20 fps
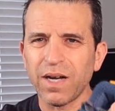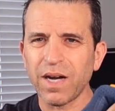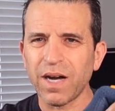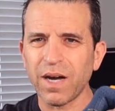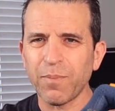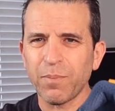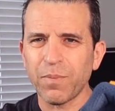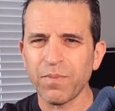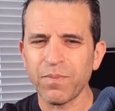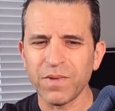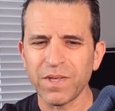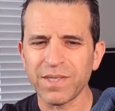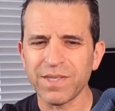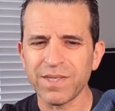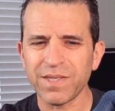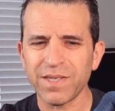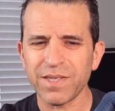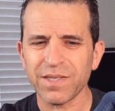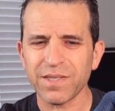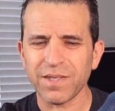up the
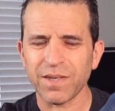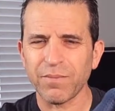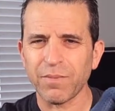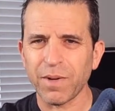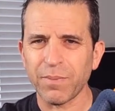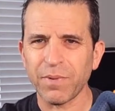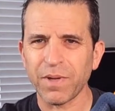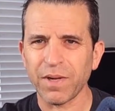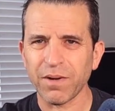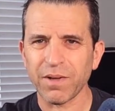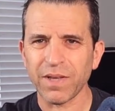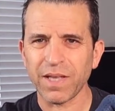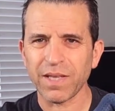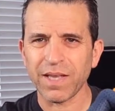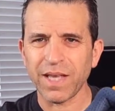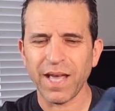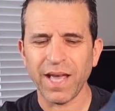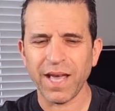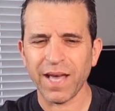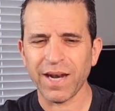system up here that
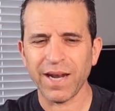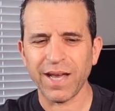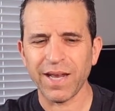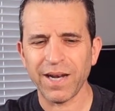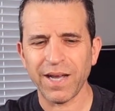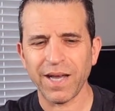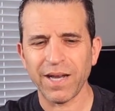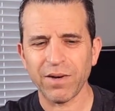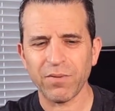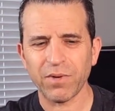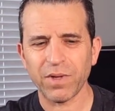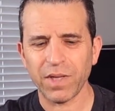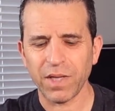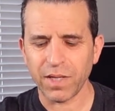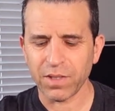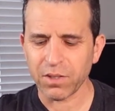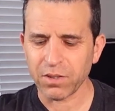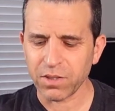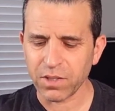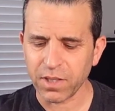they had. I, I didn't really
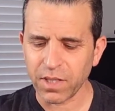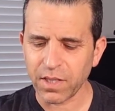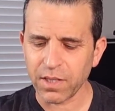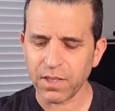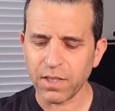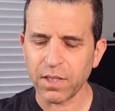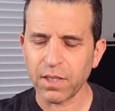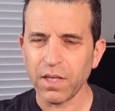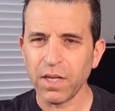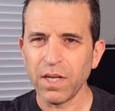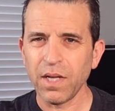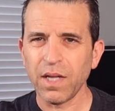understand it.